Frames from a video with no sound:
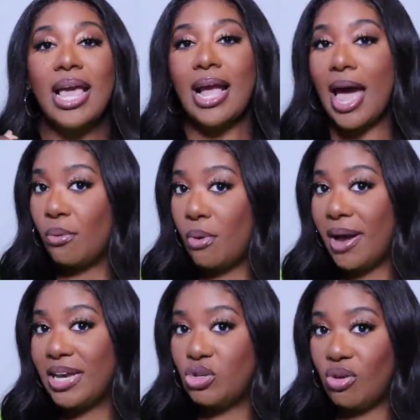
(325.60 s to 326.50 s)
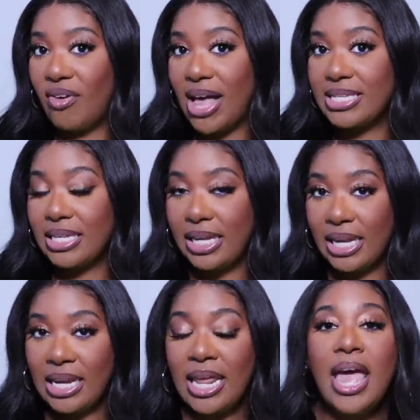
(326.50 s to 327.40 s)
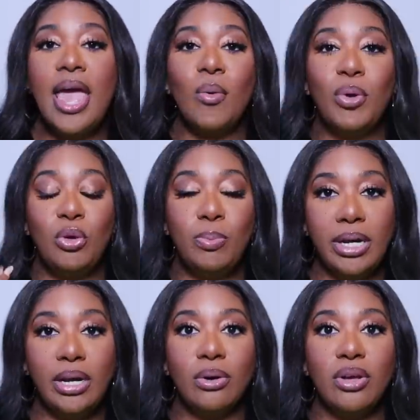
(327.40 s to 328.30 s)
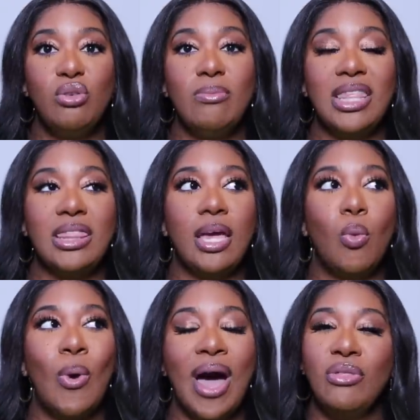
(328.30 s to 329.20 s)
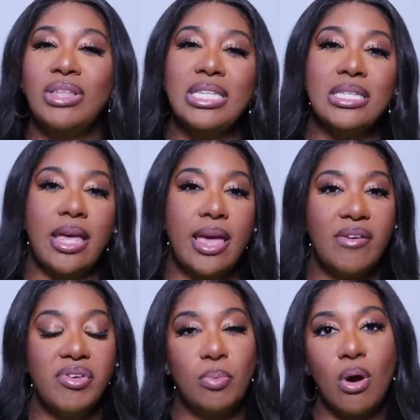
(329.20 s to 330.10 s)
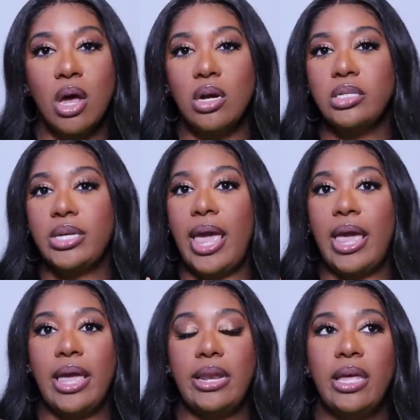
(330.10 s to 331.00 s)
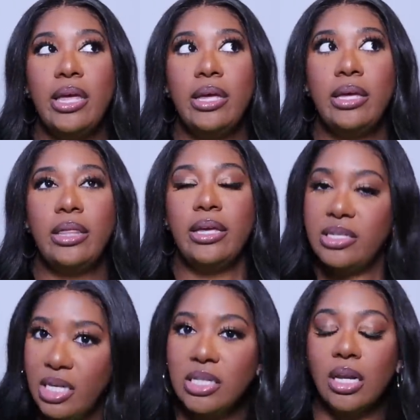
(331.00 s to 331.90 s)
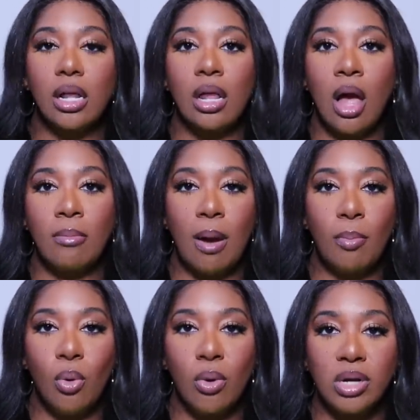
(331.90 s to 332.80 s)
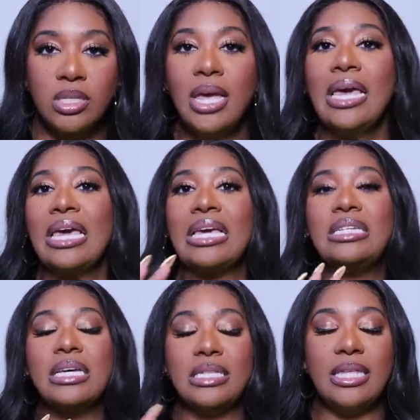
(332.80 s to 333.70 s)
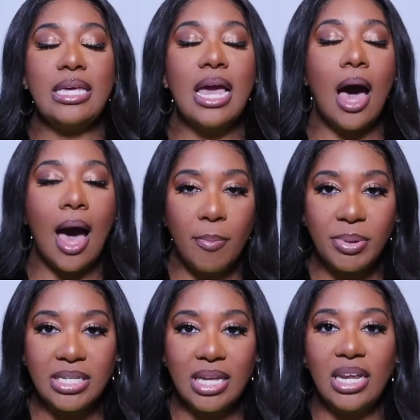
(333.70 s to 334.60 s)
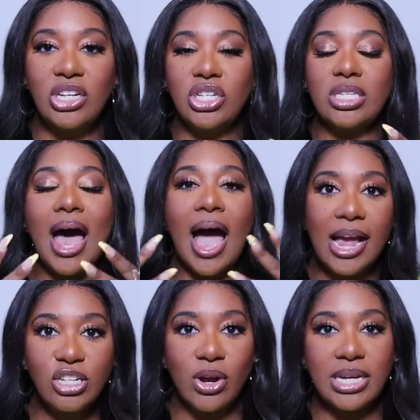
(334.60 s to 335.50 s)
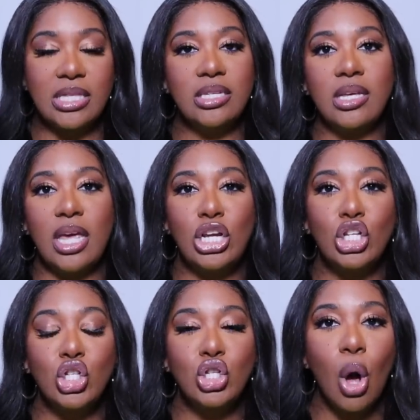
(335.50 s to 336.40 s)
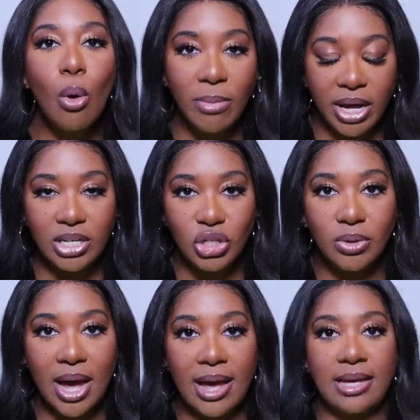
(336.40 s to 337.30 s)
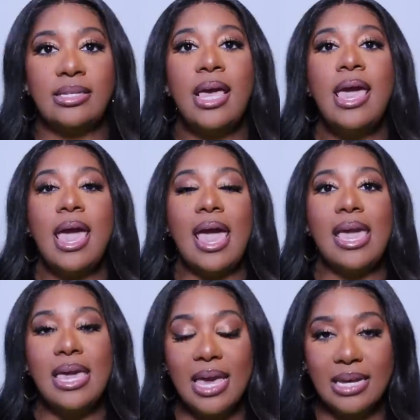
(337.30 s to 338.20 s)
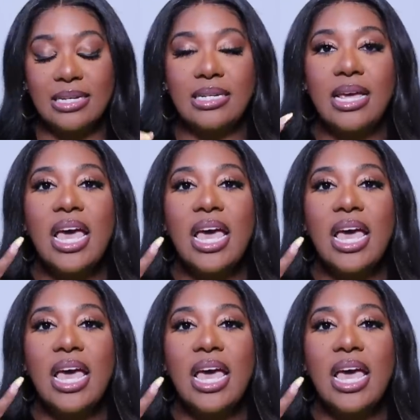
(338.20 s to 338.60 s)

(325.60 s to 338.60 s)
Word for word: It kind of reminds you of Vaseline. And when you put it on, you may think, wow, this is a heavy product and is this going to clog my pores? It does the opposite. It just hydrates the skin so much, you guys, and